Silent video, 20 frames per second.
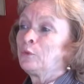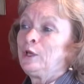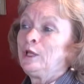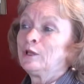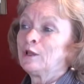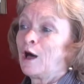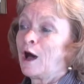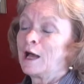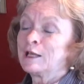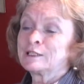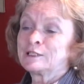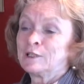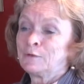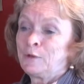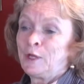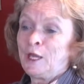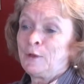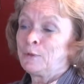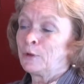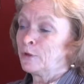we lost the
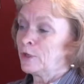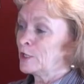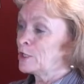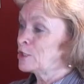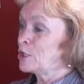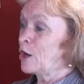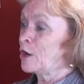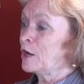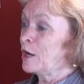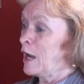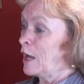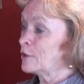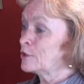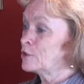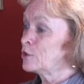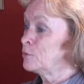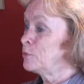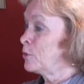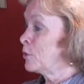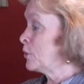people that started out
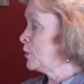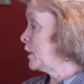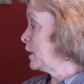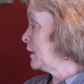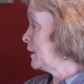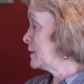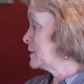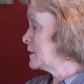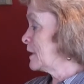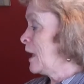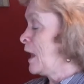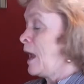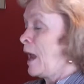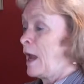supporting us.